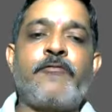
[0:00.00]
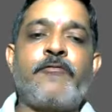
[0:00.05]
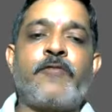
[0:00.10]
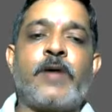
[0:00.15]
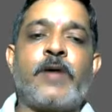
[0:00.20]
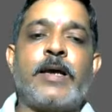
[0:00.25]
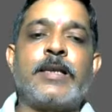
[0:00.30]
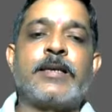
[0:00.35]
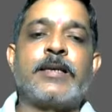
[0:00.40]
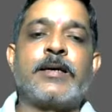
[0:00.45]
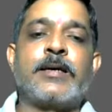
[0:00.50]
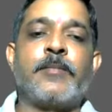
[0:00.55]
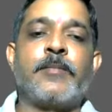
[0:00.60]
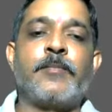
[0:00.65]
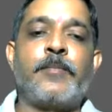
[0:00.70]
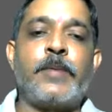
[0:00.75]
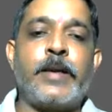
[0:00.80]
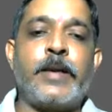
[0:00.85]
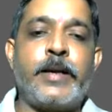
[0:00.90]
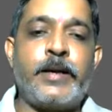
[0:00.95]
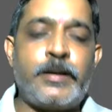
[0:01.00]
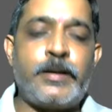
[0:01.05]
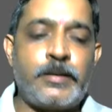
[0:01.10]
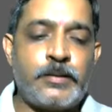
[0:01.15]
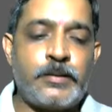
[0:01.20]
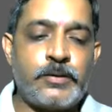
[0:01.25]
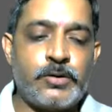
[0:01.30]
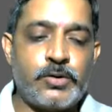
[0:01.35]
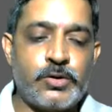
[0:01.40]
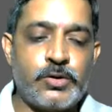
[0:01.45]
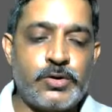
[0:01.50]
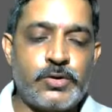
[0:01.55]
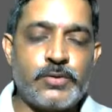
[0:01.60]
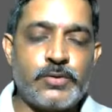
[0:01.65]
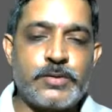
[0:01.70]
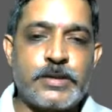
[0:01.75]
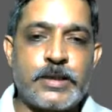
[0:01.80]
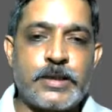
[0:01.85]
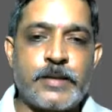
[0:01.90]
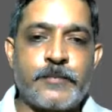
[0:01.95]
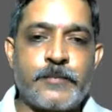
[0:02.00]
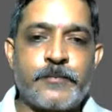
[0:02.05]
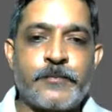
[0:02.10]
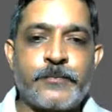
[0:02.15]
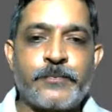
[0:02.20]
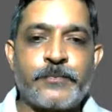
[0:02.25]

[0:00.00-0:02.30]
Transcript: file complaint using